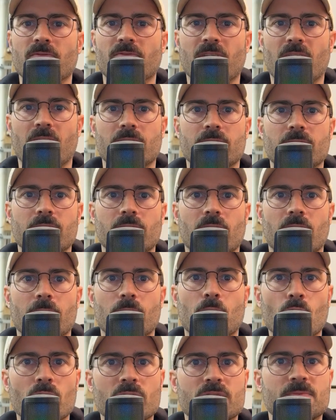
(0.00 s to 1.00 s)
got a
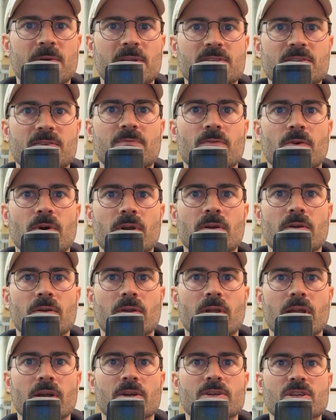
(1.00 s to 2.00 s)
more expensive one
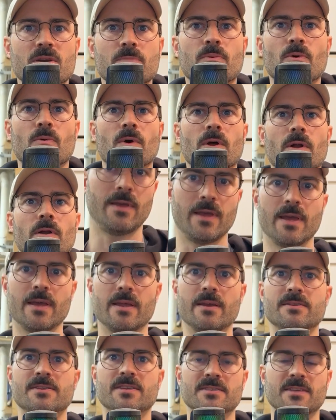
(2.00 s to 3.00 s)
and a cheaper one.
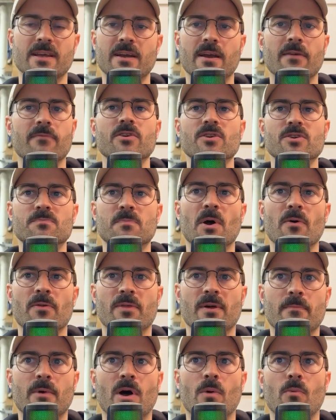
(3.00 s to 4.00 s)
And since I'd never used both,
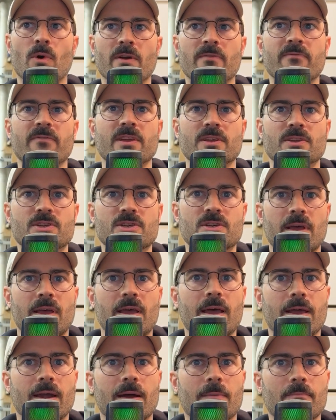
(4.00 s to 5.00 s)
I bought one of each.
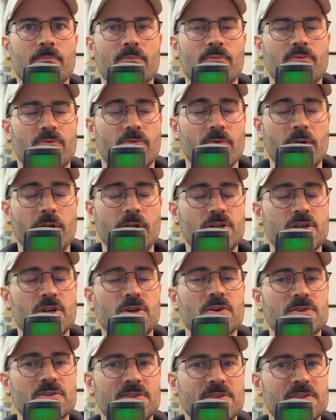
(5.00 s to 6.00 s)
And I'm pretty sure
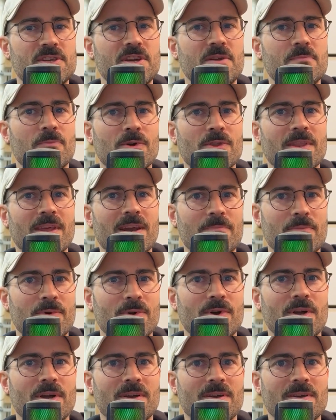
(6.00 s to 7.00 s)
it's the cheap one that I put
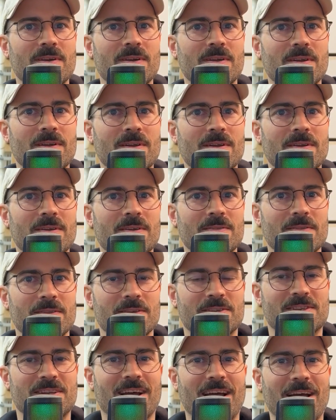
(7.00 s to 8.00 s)
on
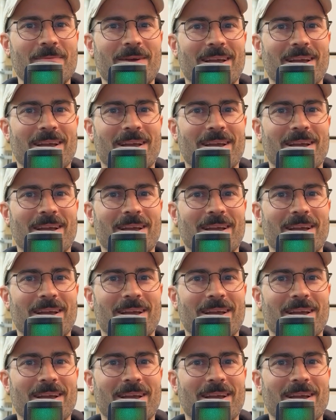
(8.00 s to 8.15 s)
this time.